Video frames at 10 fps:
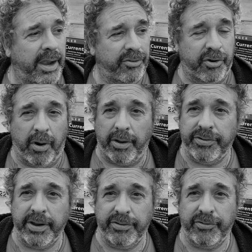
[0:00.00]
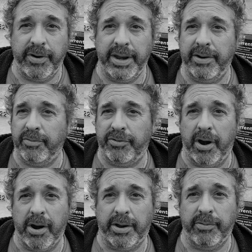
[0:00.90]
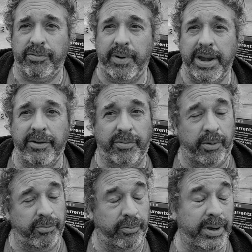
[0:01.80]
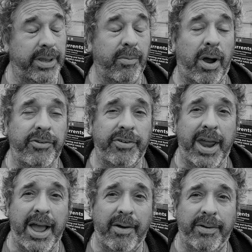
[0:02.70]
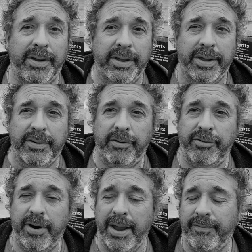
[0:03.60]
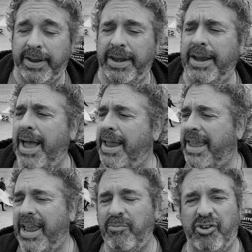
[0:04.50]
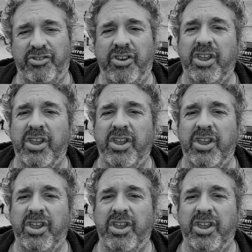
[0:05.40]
it's crossing a street. It was dark. It was rainy. So I was really watching out for traffic. And a guy came just